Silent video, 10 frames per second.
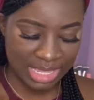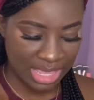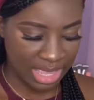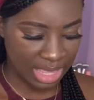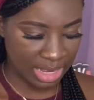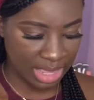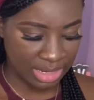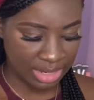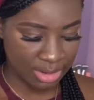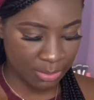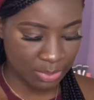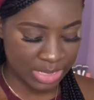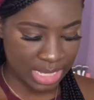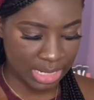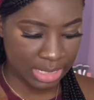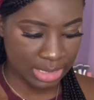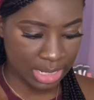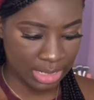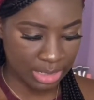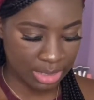and I did not put
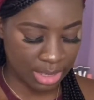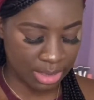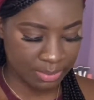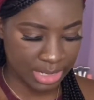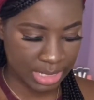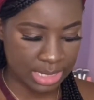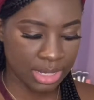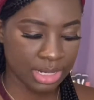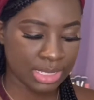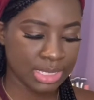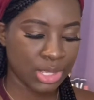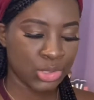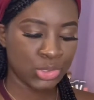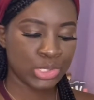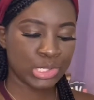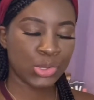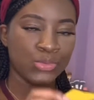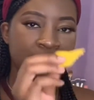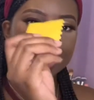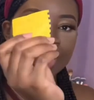any dates on this. So
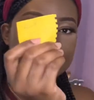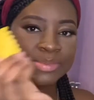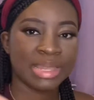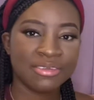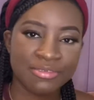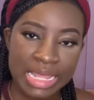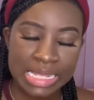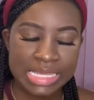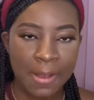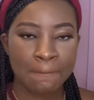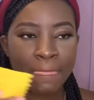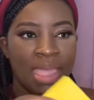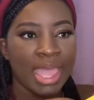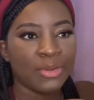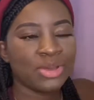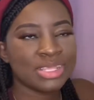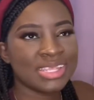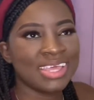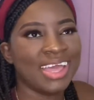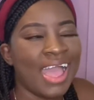results belly flat, I was
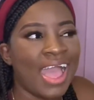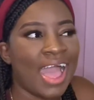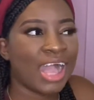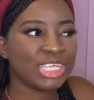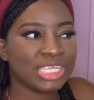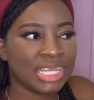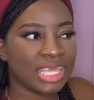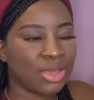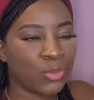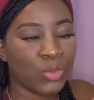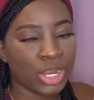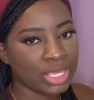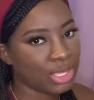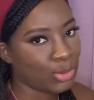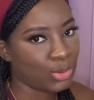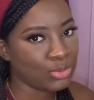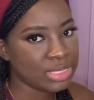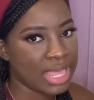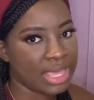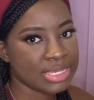actually working out.
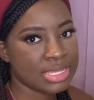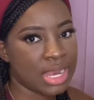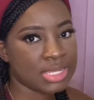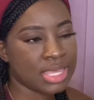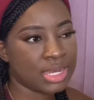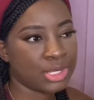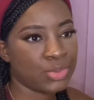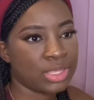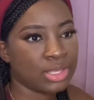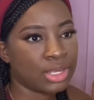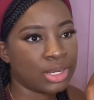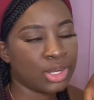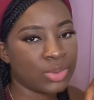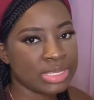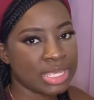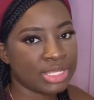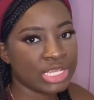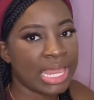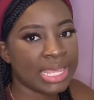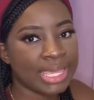I started doing the clothing
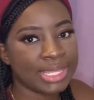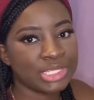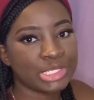challenge